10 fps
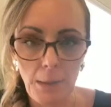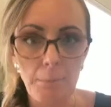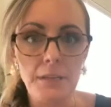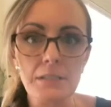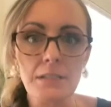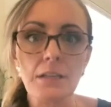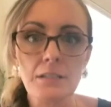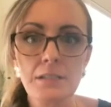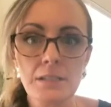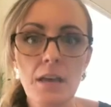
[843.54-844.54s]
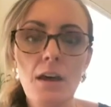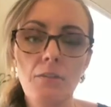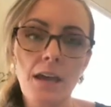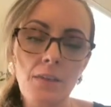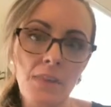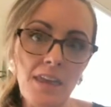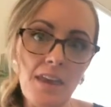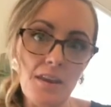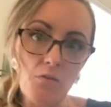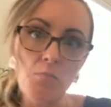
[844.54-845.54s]
business, right? The
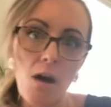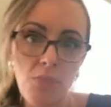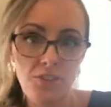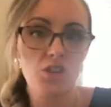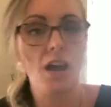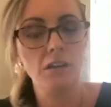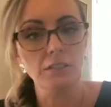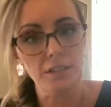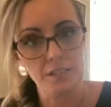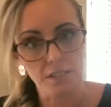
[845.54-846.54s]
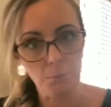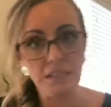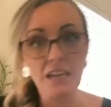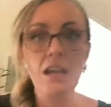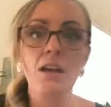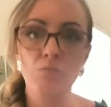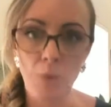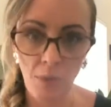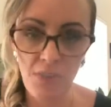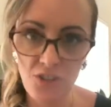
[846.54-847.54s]
end of month checklist, the beginning of
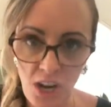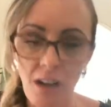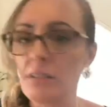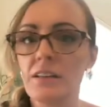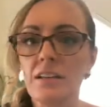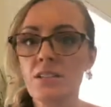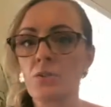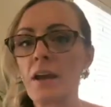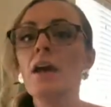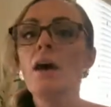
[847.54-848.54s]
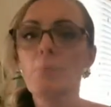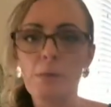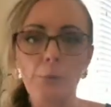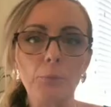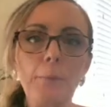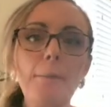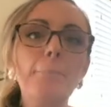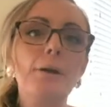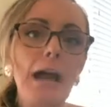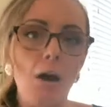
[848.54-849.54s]
month checklist, right? People
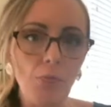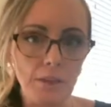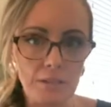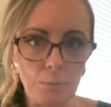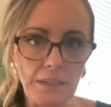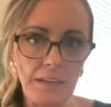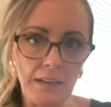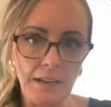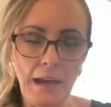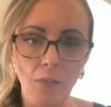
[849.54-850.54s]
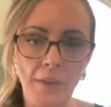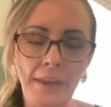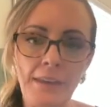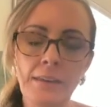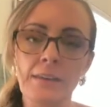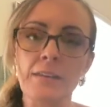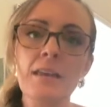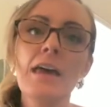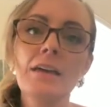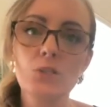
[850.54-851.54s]
remember how things begin and how they end.
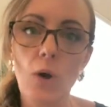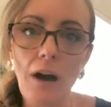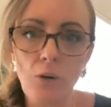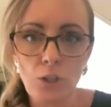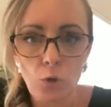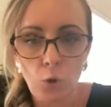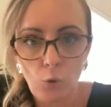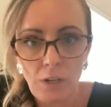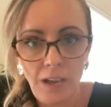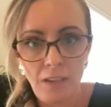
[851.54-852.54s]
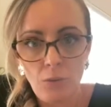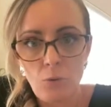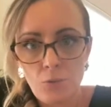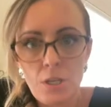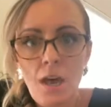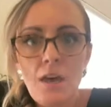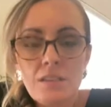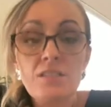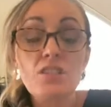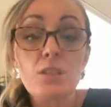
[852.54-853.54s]
So how can you create those
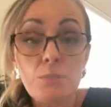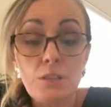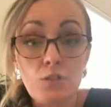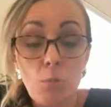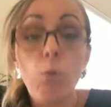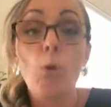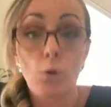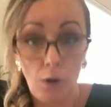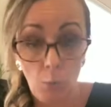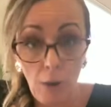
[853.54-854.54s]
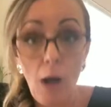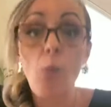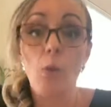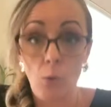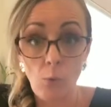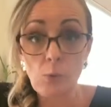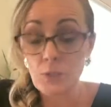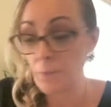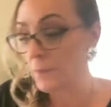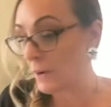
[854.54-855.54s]
systems of support around
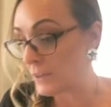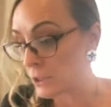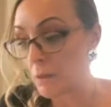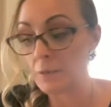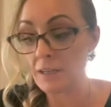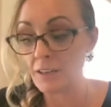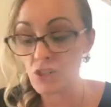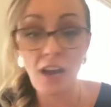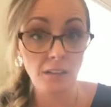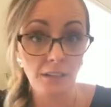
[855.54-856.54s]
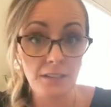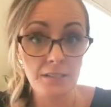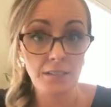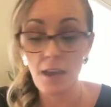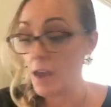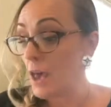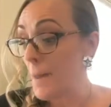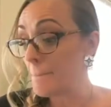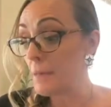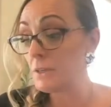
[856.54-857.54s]
those? Right? So maybe you need a checklist.
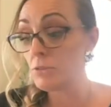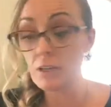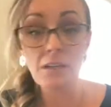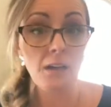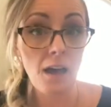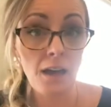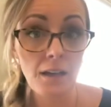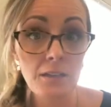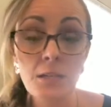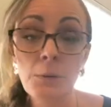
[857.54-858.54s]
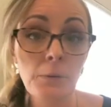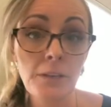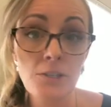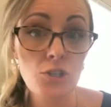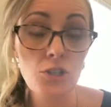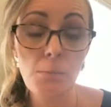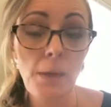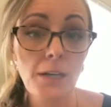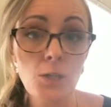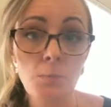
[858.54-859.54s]
Maybe you need a customer relationship
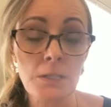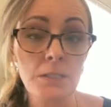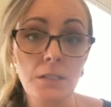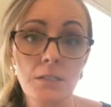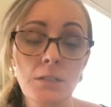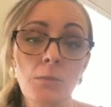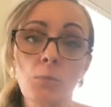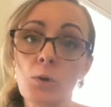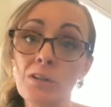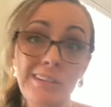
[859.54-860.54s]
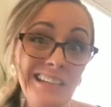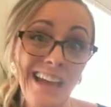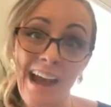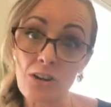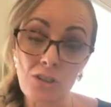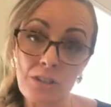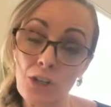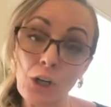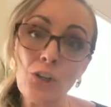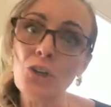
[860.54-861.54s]
management system, or you need to actually
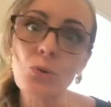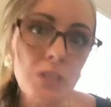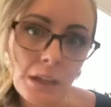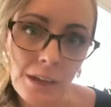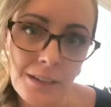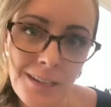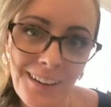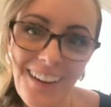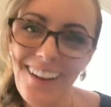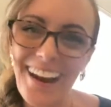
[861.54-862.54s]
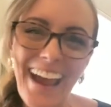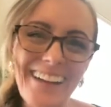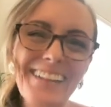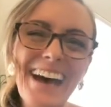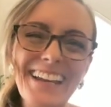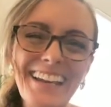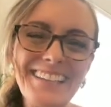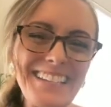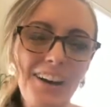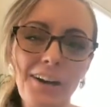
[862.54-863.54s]
start using it. Right? I've had a
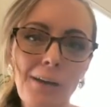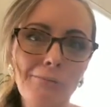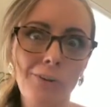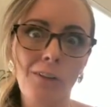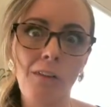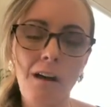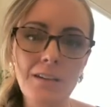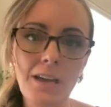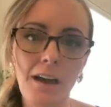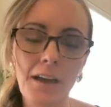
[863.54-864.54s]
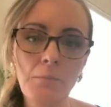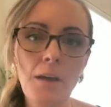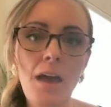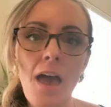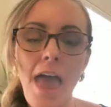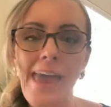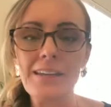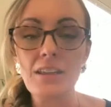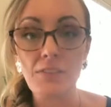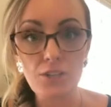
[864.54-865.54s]
CRM for a long time,
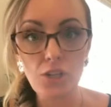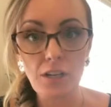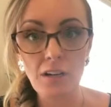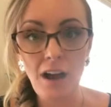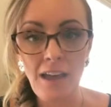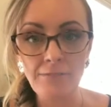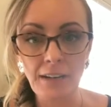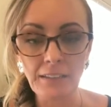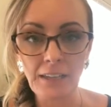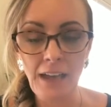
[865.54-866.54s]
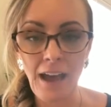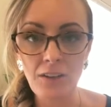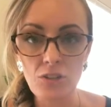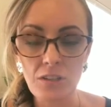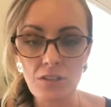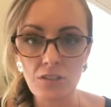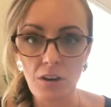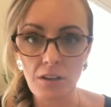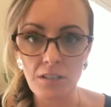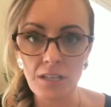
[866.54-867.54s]
and this year I finally actually
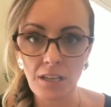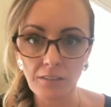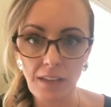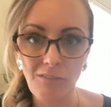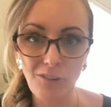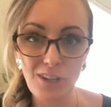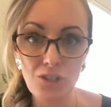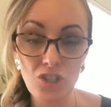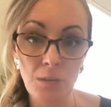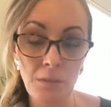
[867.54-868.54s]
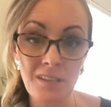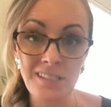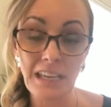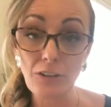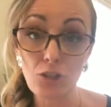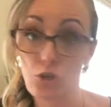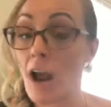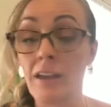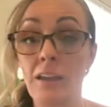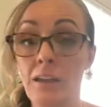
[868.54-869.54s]
started to leverage some of the sales
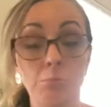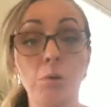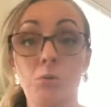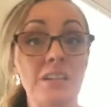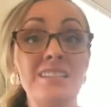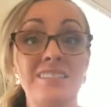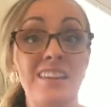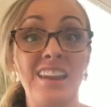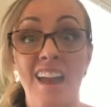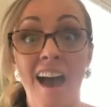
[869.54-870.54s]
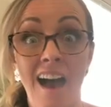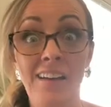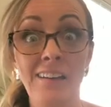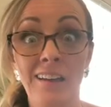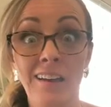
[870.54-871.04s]
tracking components that it had.